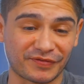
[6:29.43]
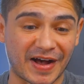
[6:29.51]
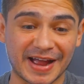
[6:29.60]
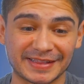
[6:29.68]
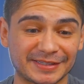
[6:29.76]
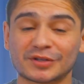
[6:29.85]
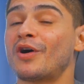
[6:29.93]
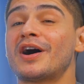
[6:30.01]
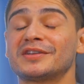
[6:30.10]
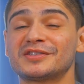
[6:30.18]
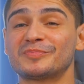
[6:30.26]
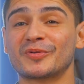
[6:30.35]
find these
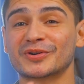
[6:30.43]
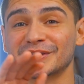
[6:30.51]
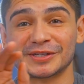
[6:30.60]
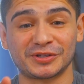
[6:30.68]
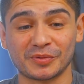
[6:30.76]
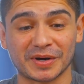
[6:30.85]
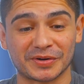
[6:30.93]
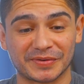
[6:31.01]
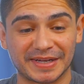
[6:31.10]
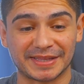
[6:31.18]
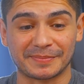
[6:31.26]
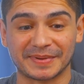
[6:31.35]
odd supporters, I do want to
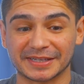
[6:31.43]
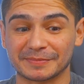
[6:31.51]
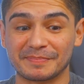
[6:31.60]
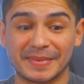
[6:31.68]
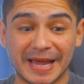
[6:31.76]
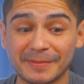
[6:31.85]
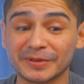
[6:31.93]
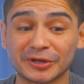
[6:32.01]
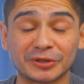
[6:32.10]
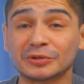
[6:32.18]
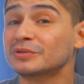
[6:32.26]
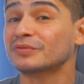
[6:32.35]
read them because maybe
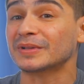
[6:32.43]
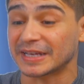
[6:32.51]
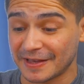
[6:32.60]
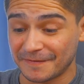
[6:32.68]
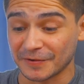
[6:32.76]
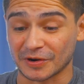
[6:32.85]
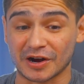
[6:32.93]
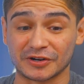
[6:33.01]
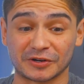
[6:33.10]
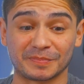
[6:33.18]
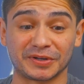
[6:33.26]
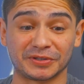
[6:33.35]
they're useful if you're
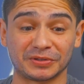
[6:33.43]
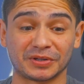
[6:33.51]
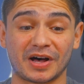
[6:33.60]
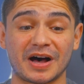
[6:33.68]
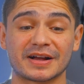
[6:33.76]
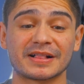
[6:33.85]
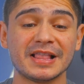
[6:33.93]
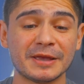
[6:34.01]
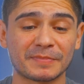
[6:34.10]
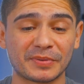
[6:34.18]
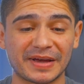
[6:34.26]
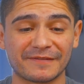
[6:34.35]
under Badoo lock.
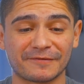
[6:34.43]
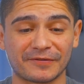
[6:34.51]
But we have